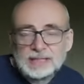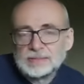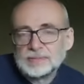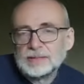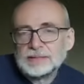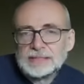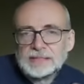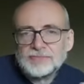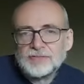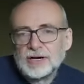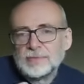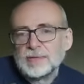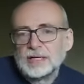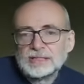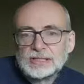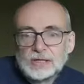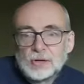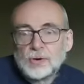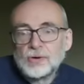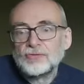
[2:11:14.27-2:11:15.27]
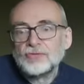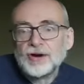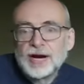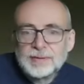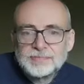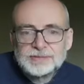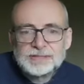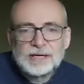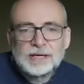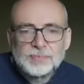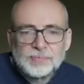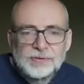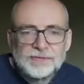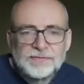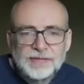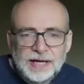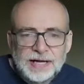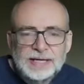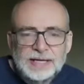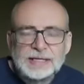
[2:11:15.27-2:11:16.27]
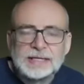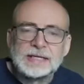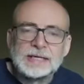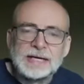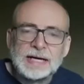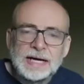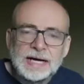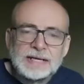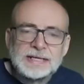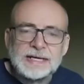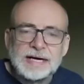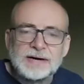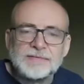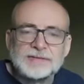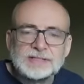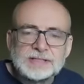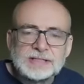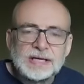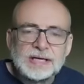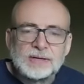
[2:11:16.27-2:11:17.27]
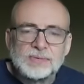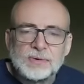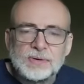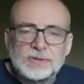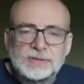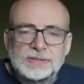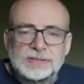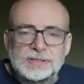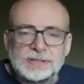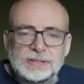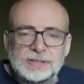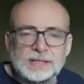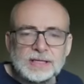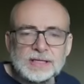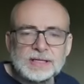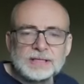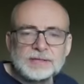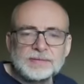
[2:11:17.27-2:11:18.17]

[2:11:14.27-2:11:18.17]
I suppose he very much got wrapped up with that. And yeah, the sun was